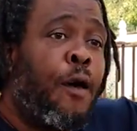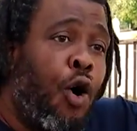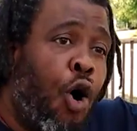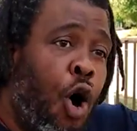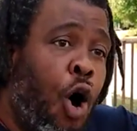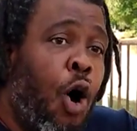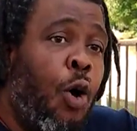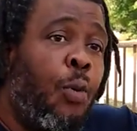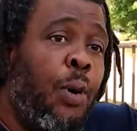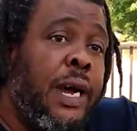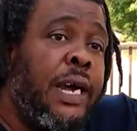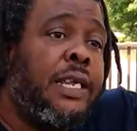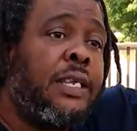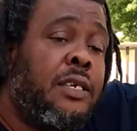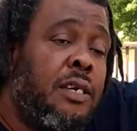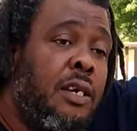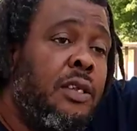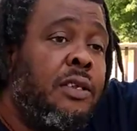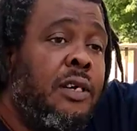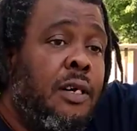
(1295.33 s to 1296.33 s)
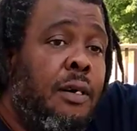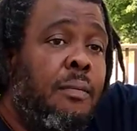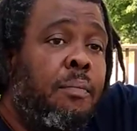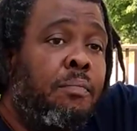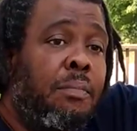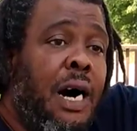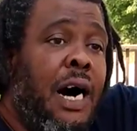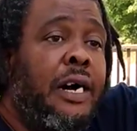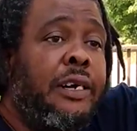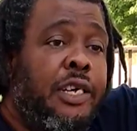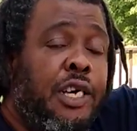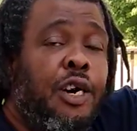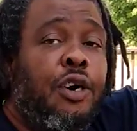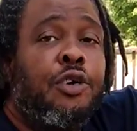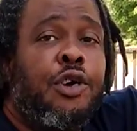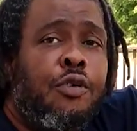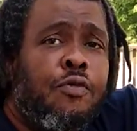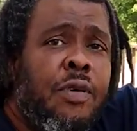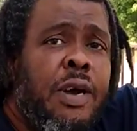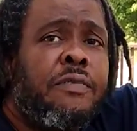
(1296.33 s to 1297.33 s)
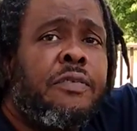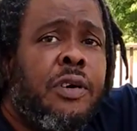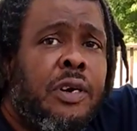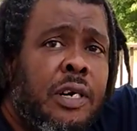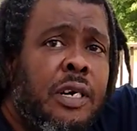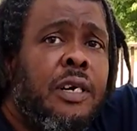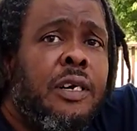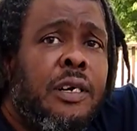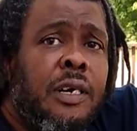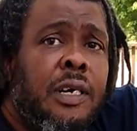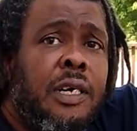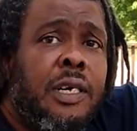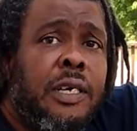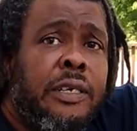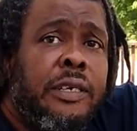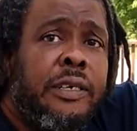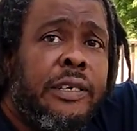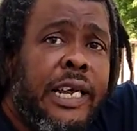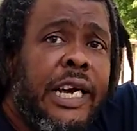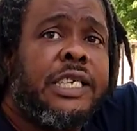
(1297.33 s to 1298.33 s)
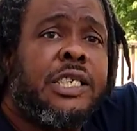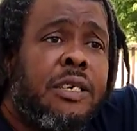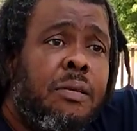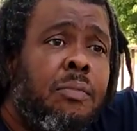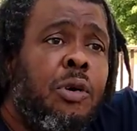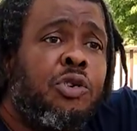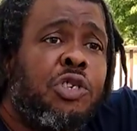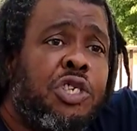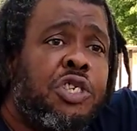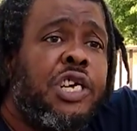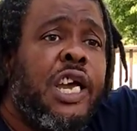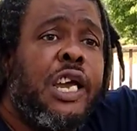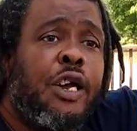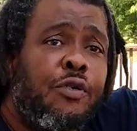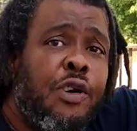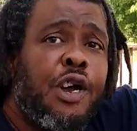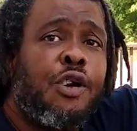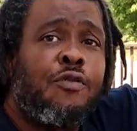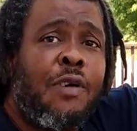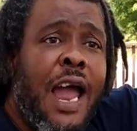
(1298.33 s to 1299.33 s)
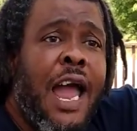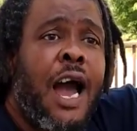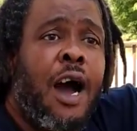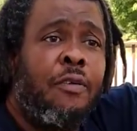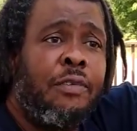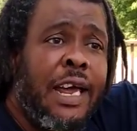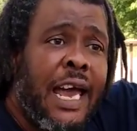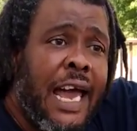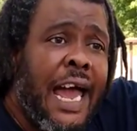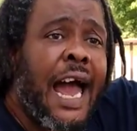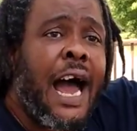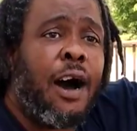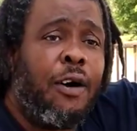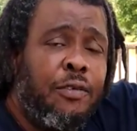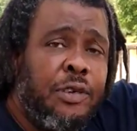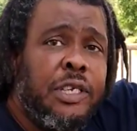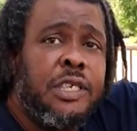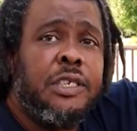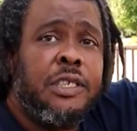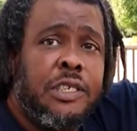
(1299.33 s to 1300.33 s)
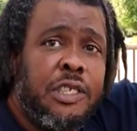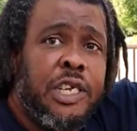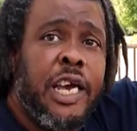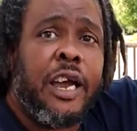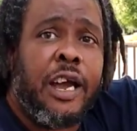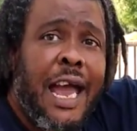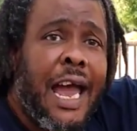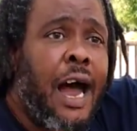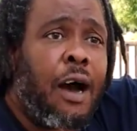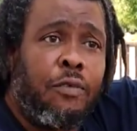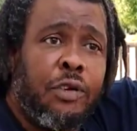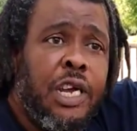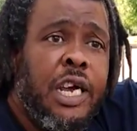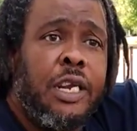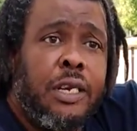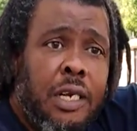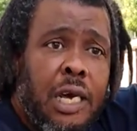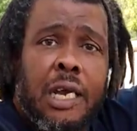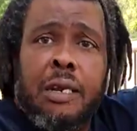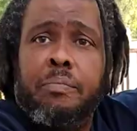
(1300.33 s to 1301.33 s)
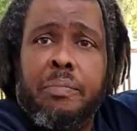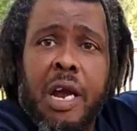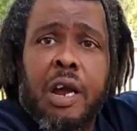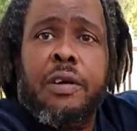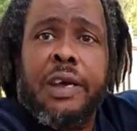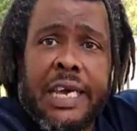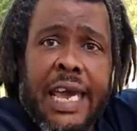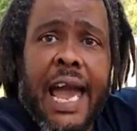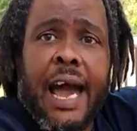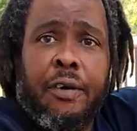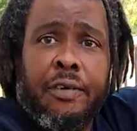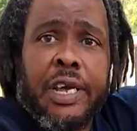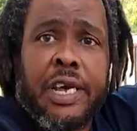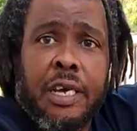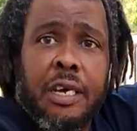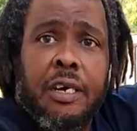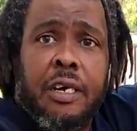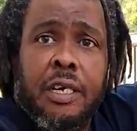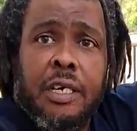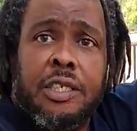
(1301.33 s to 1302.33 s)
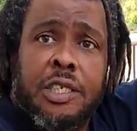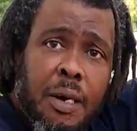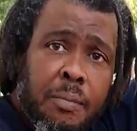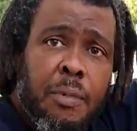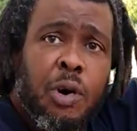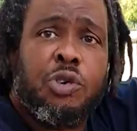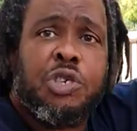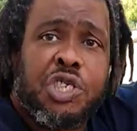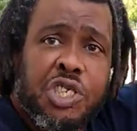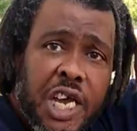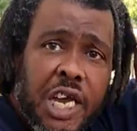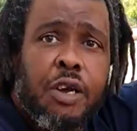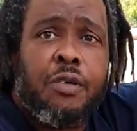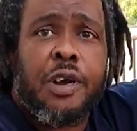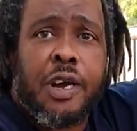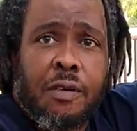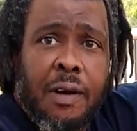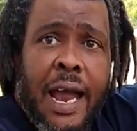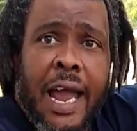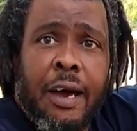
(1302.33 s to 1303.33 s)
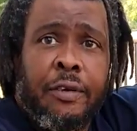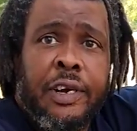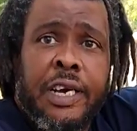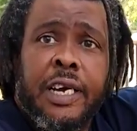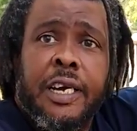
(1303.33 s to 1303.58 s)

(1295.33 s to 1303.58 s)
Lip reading: all the way to the Monongalia River. That's the most sacred ground out in Marion County. It's the most sacred ground.